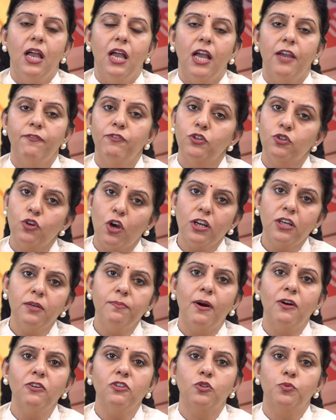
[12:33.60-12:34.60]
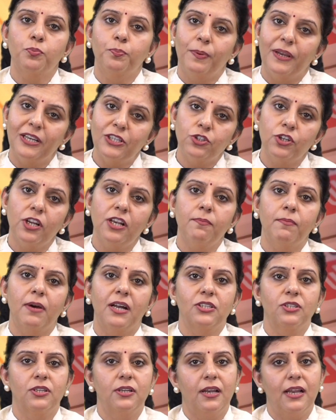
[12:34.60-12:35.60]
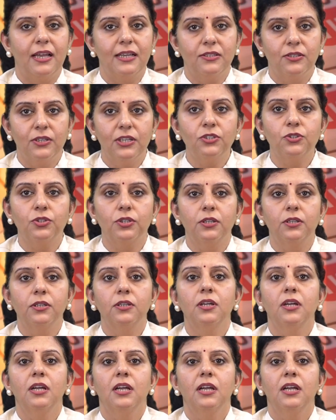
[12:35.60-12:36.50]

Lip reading: If you talk about spatial marginalization,